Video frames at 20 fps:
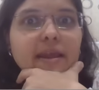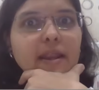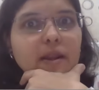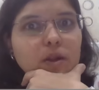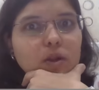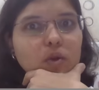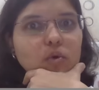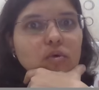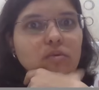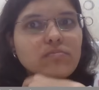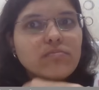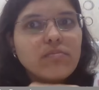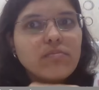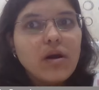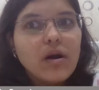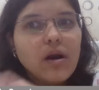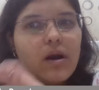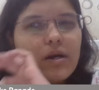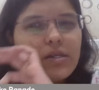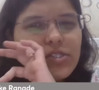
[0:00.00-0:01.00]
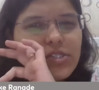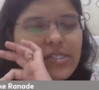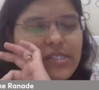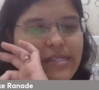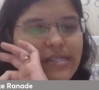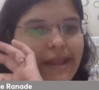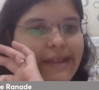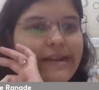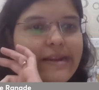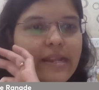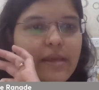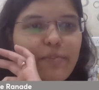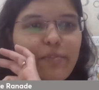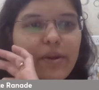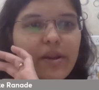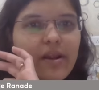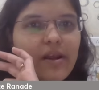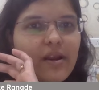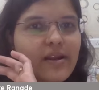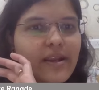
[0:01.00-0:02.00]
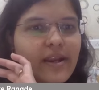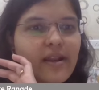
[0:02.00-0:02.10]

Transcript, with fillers: into a slight deeper cut?